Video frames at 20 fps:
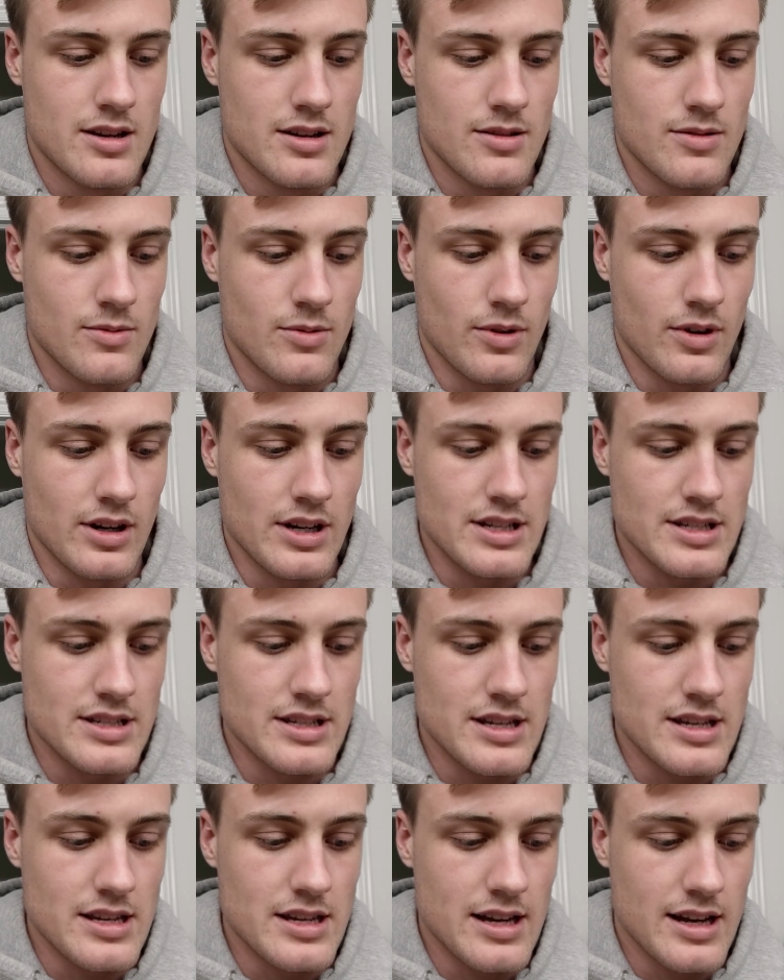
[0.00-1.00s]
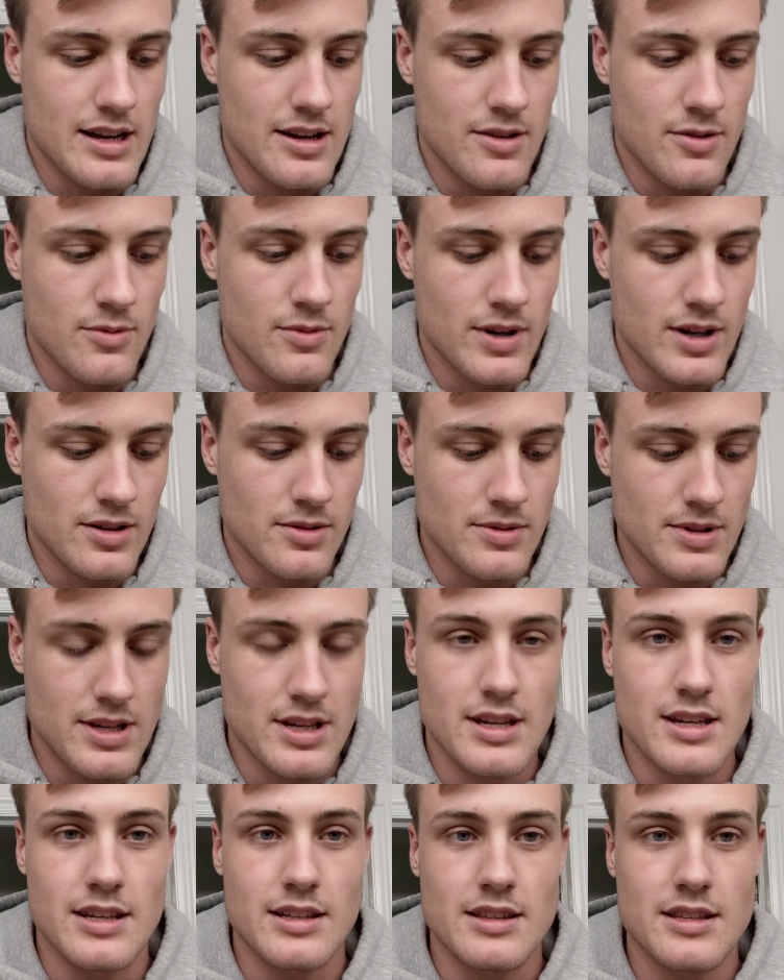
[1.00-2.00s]
We're going to see how well we can
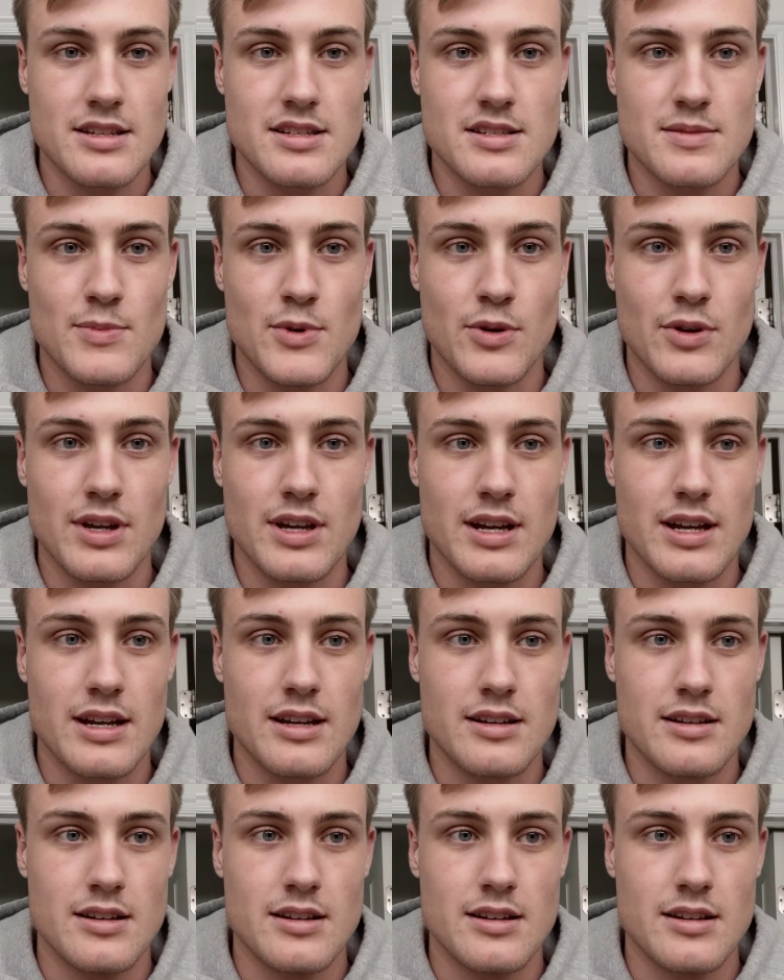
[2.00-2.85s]
get the smoky eye